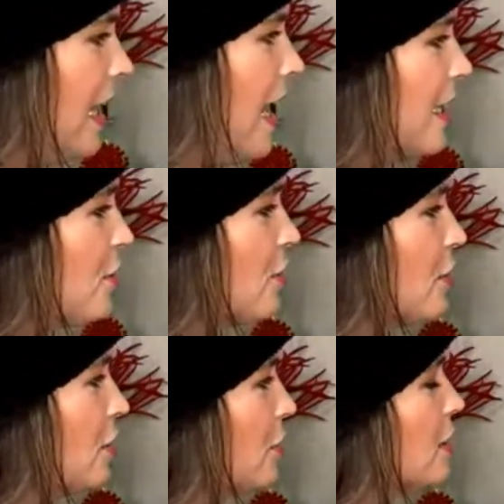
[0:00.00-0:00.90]
I turned
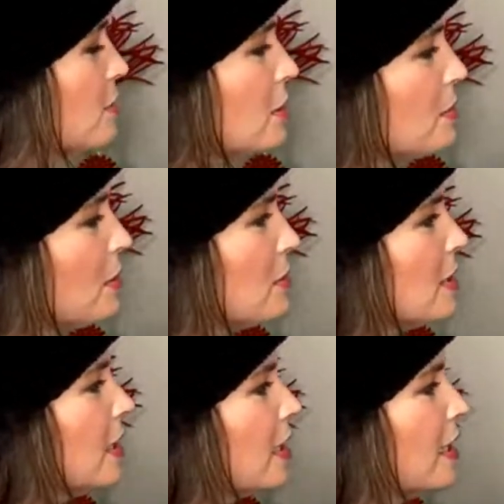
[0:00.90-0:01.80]
on Christmas
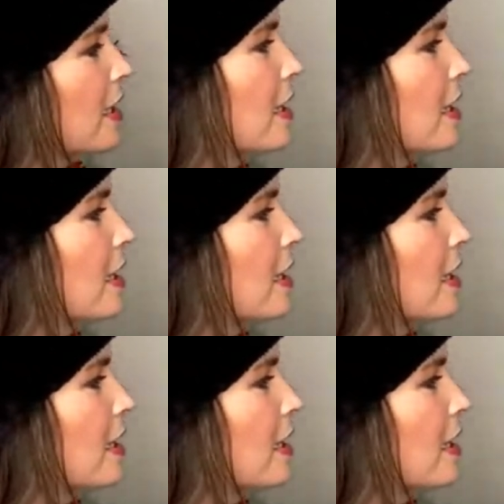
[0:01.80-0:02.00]
music.